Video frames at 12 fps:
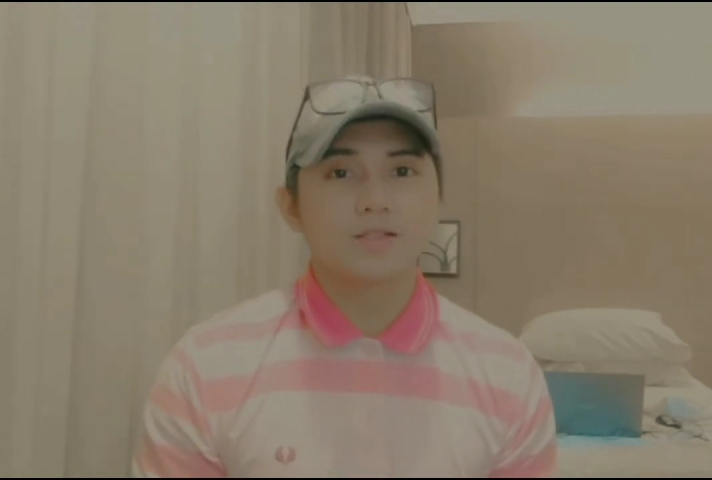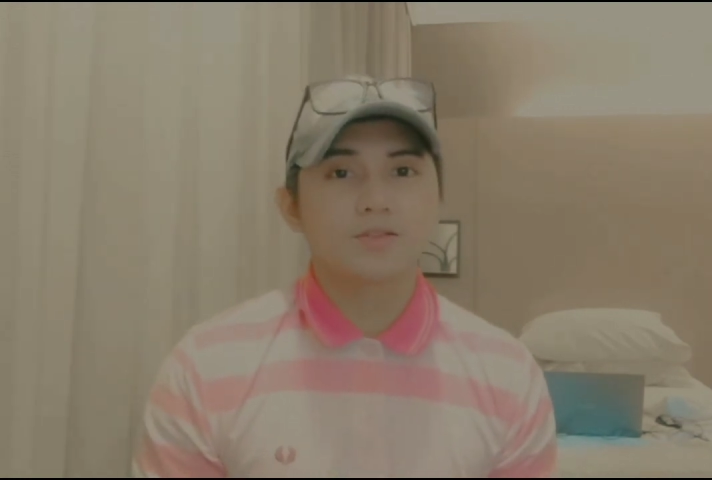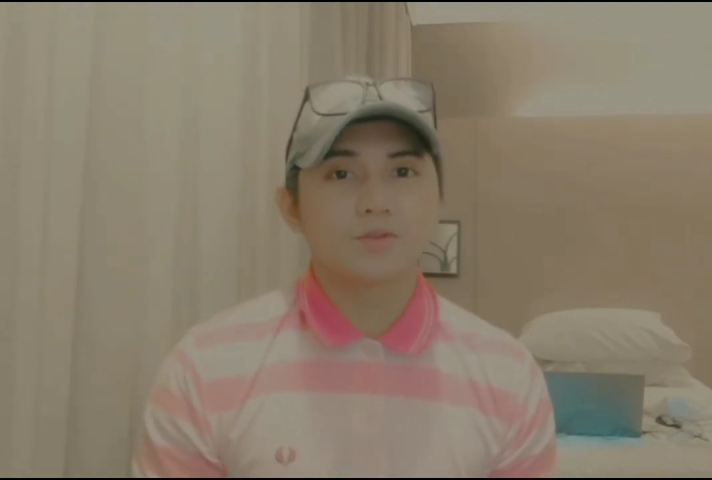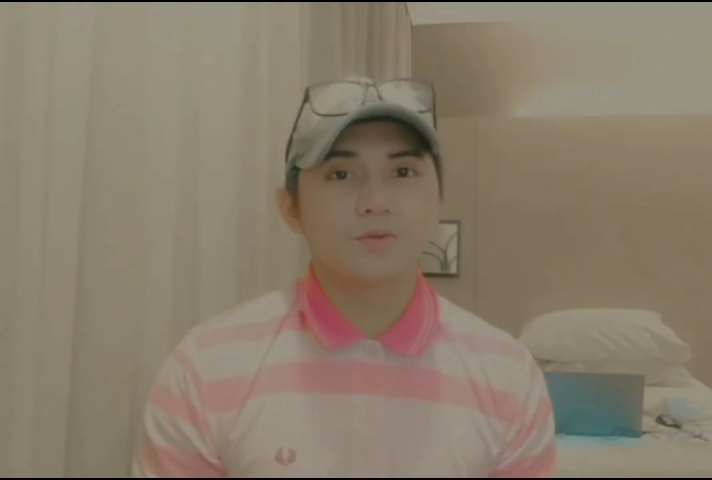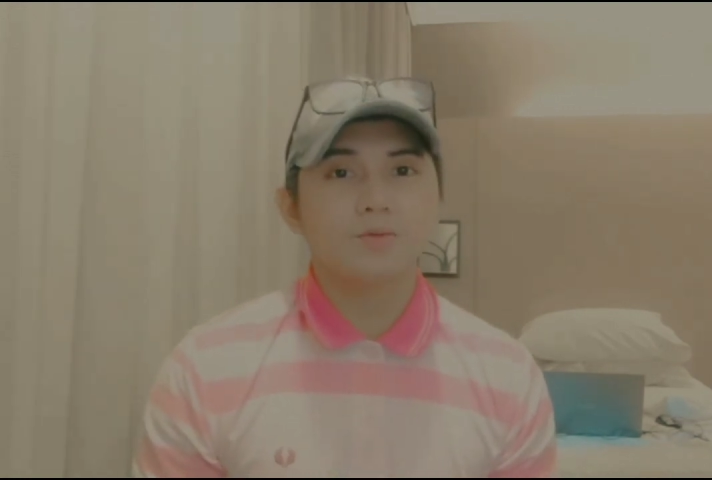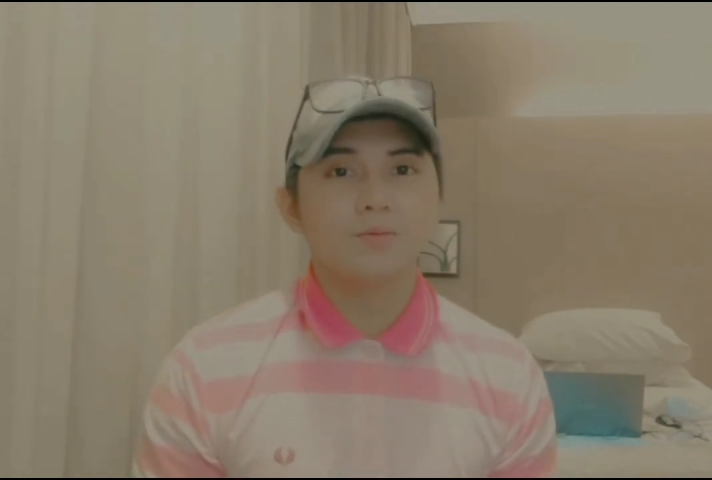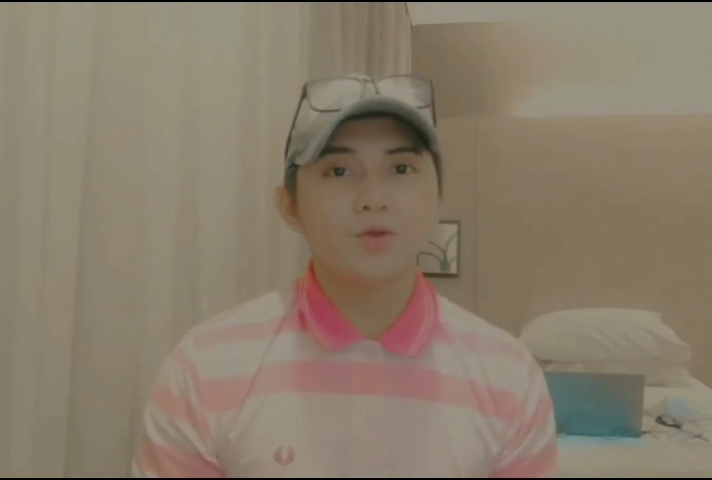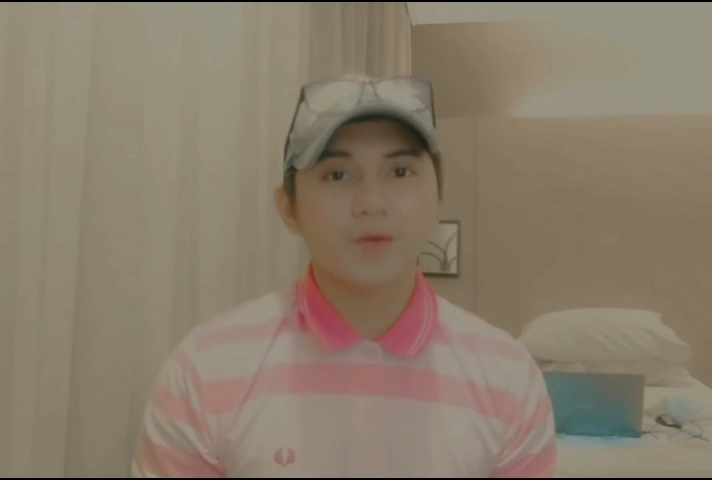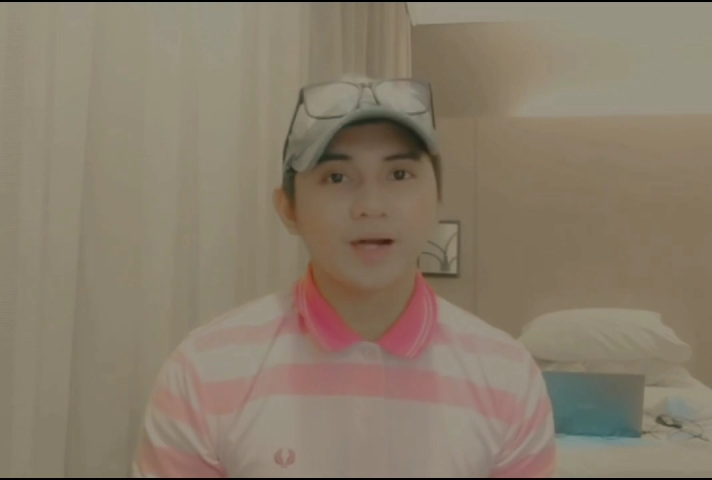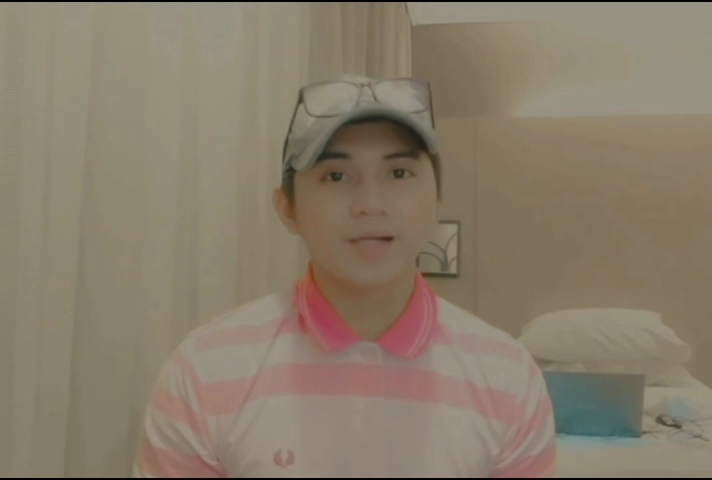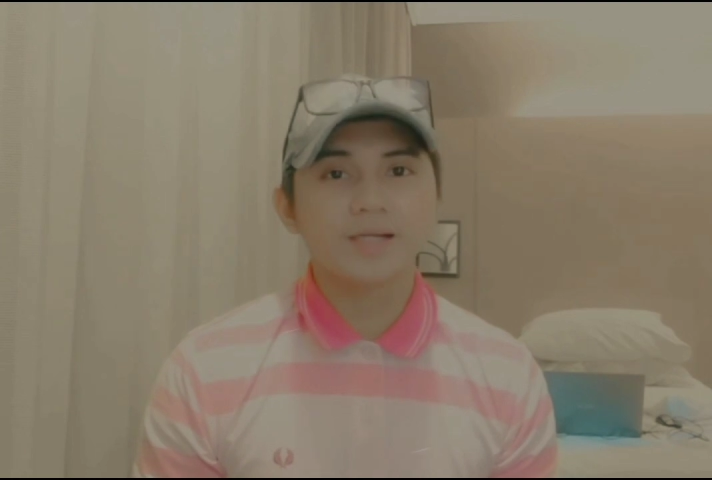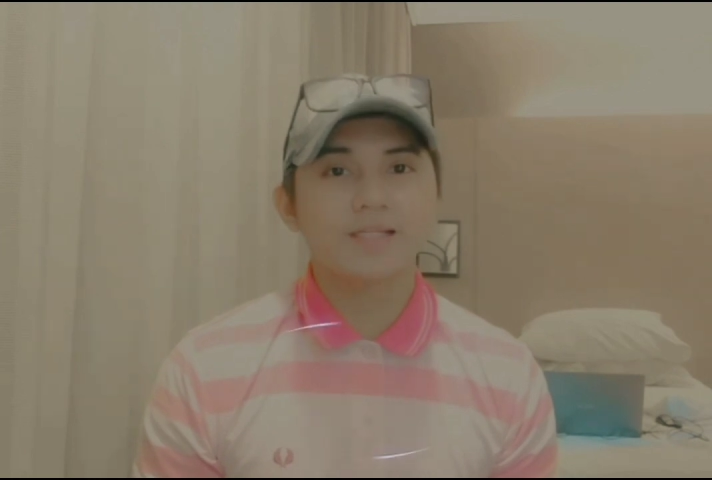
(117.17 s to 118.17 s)
so you
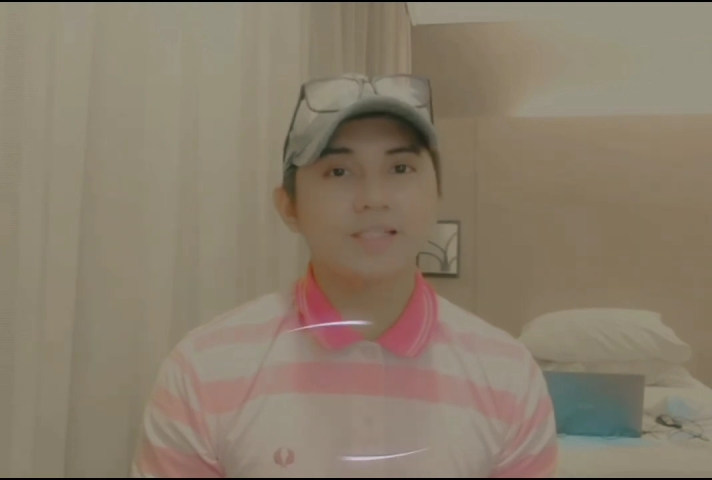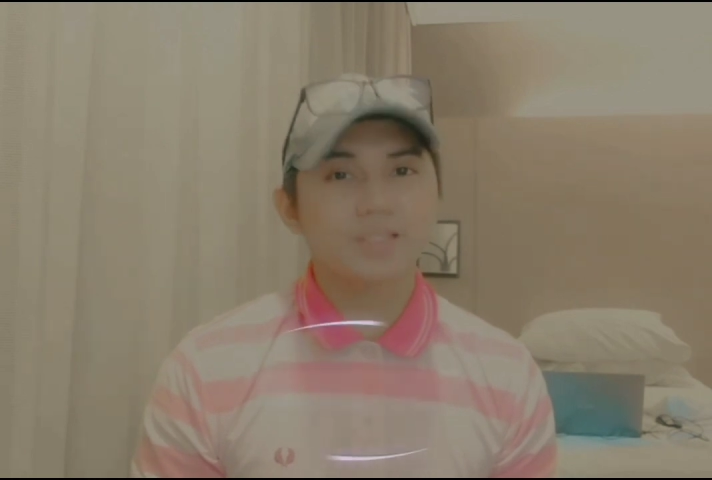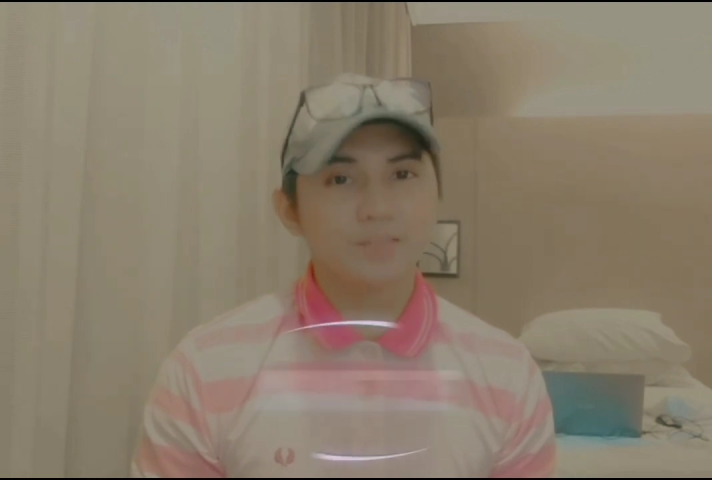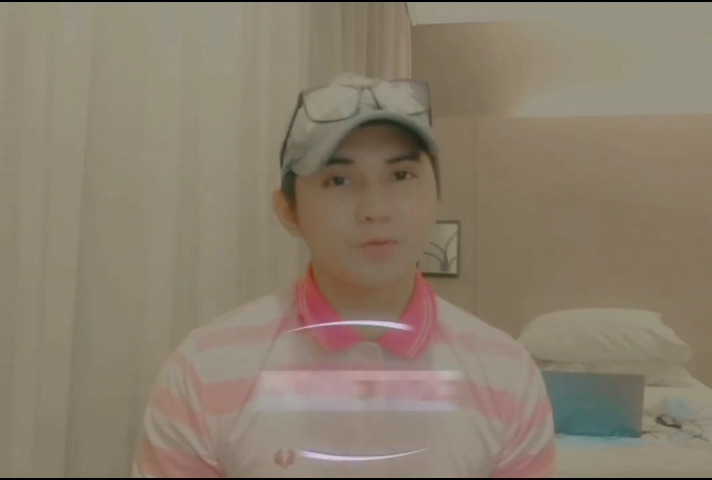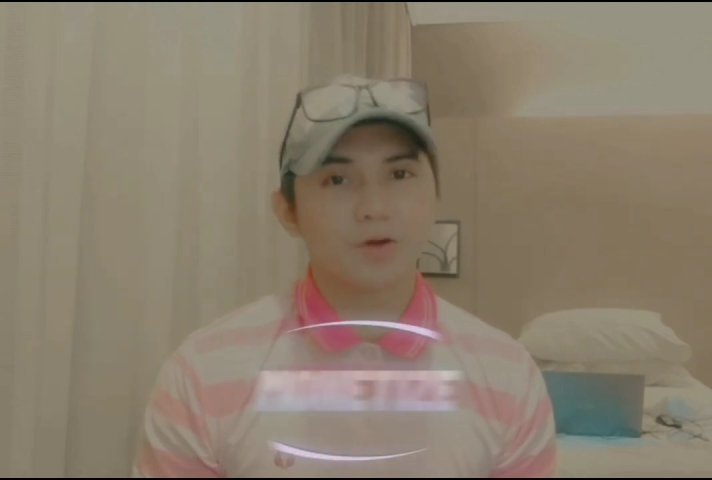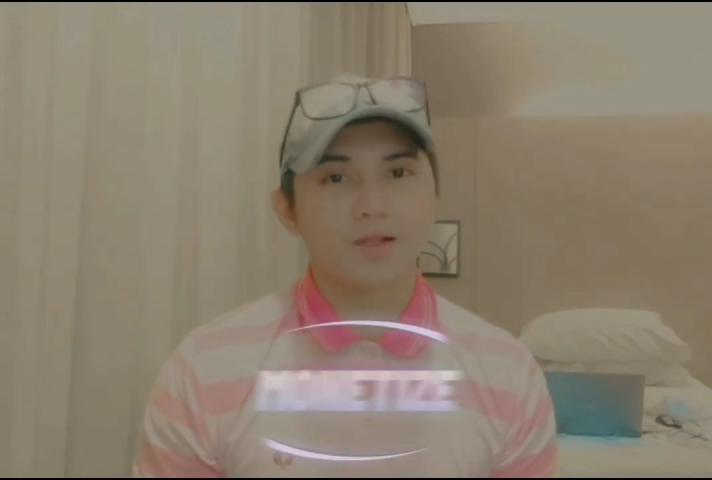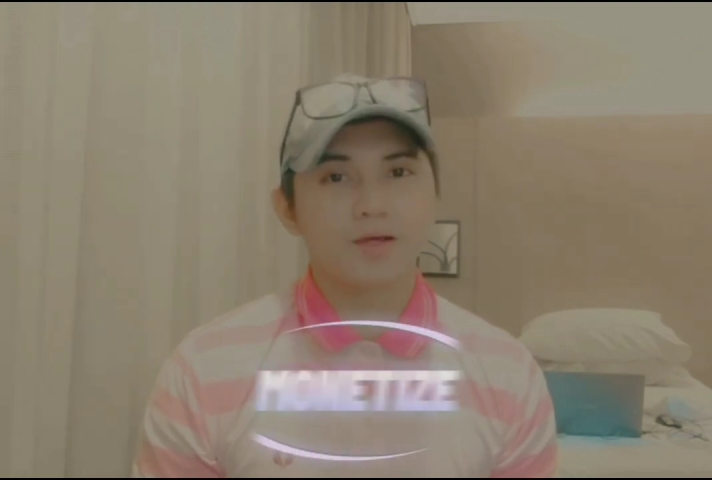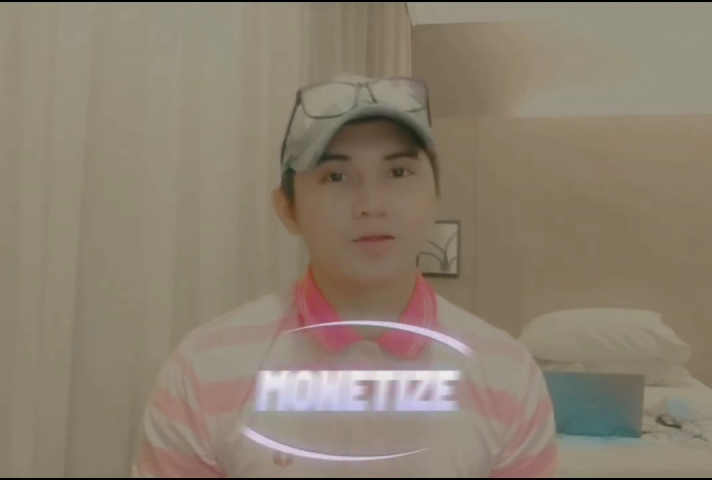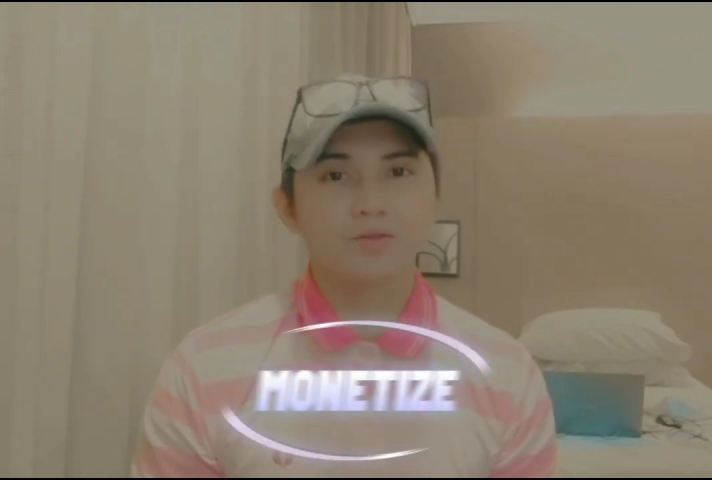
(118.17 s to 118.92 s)
are eligible